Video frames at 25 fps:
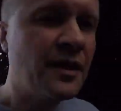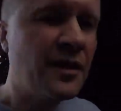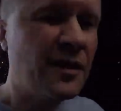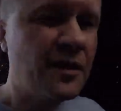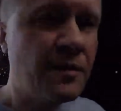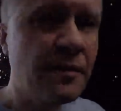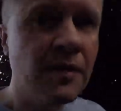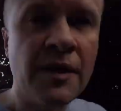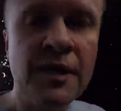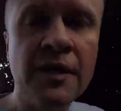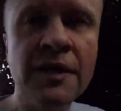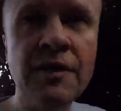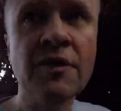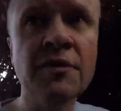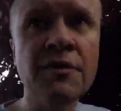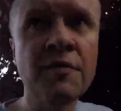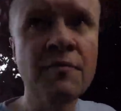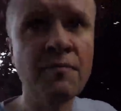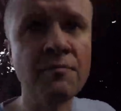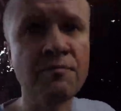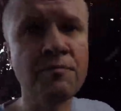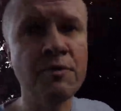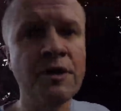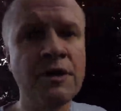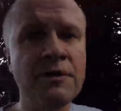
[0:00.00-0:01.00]
I
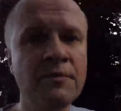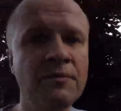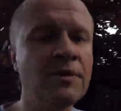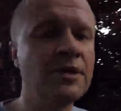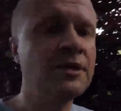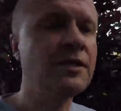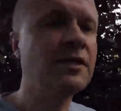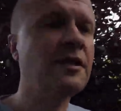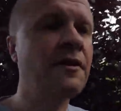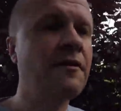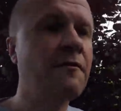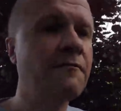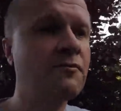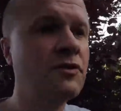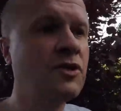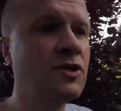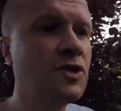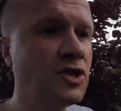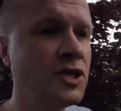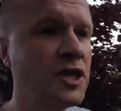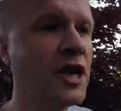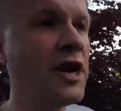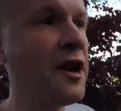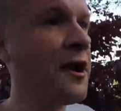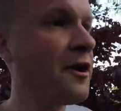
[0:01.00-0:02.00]
couldn't bring myself to
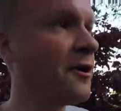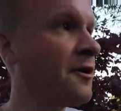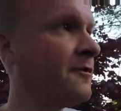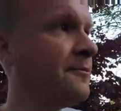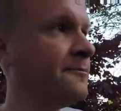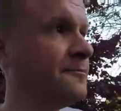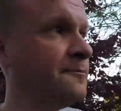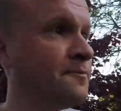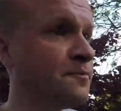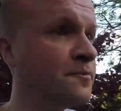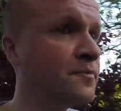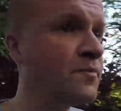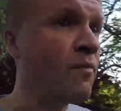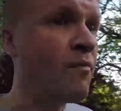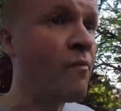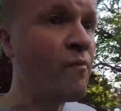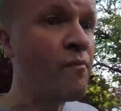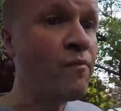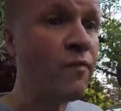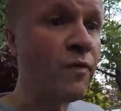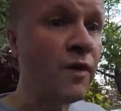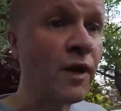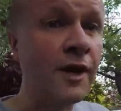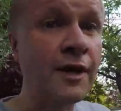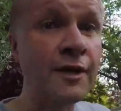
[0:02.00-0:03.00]
check
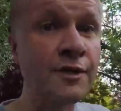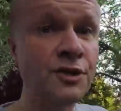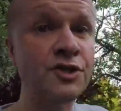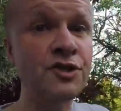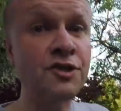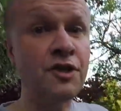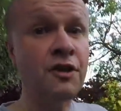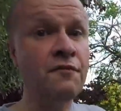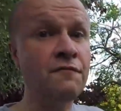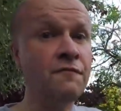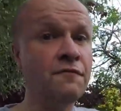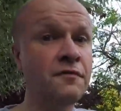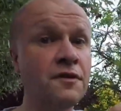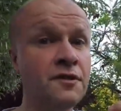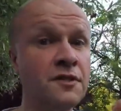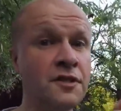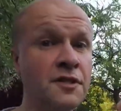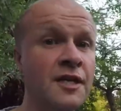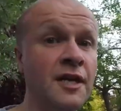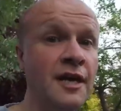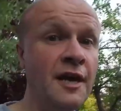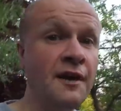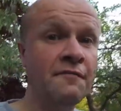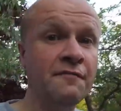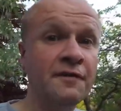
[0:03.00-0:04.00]
stuff that's
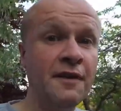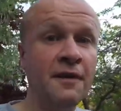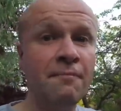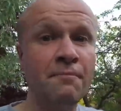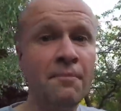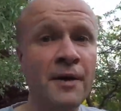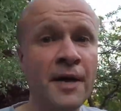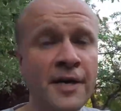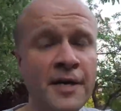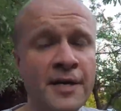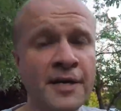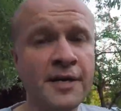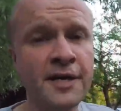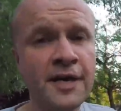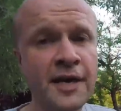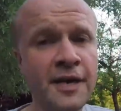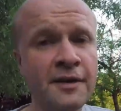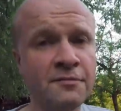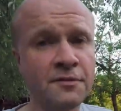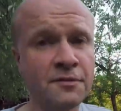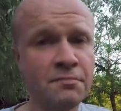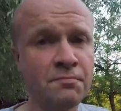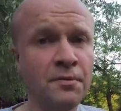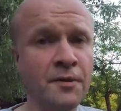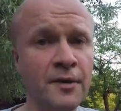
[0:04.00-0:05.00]
left our bank
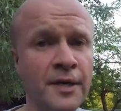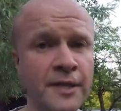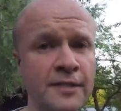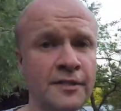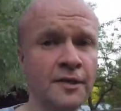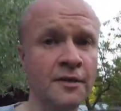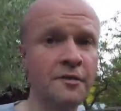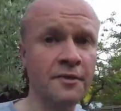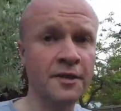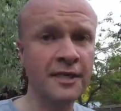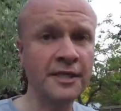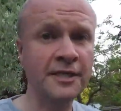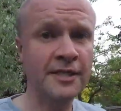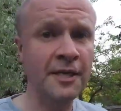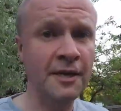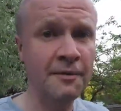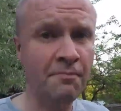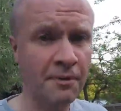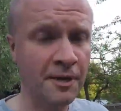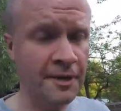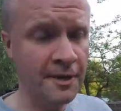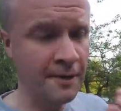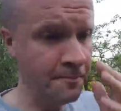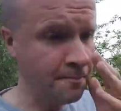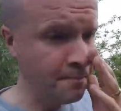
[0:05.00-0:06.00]
accounts by direct
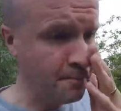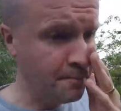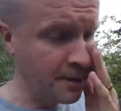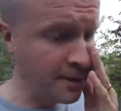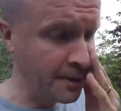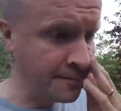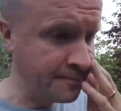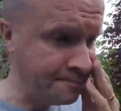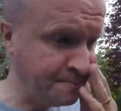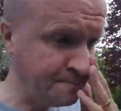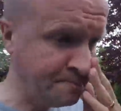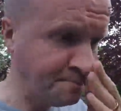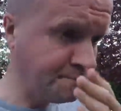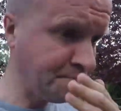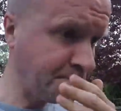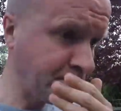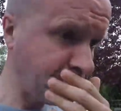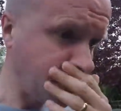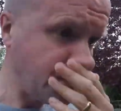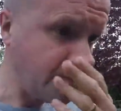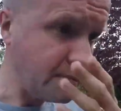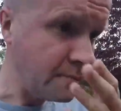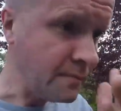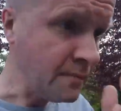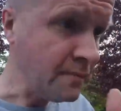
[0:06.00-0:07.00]
debit, but
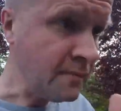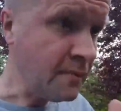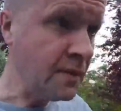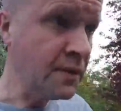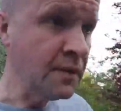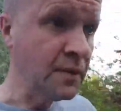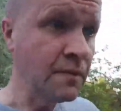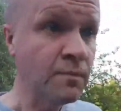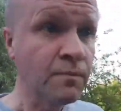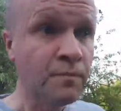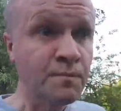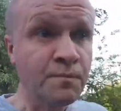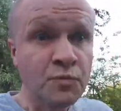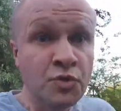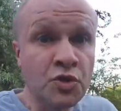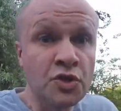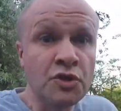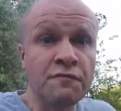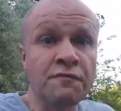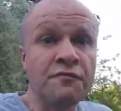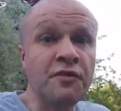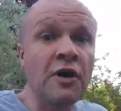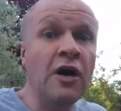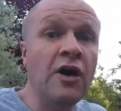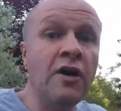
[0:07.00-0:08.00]

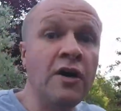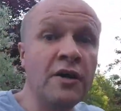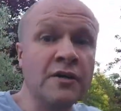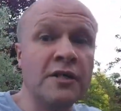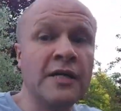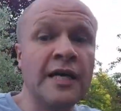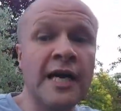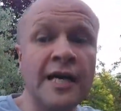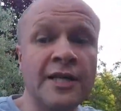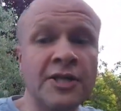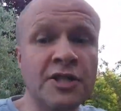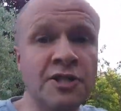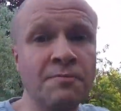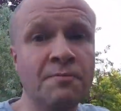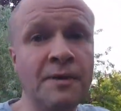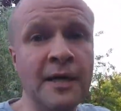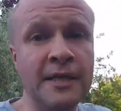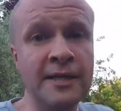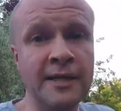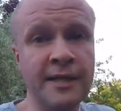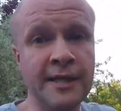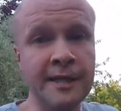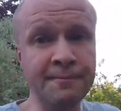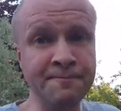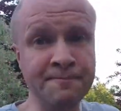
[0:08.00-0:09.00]
just for hard cash
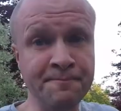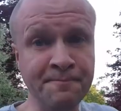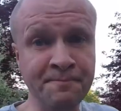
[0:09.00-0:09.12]
spending,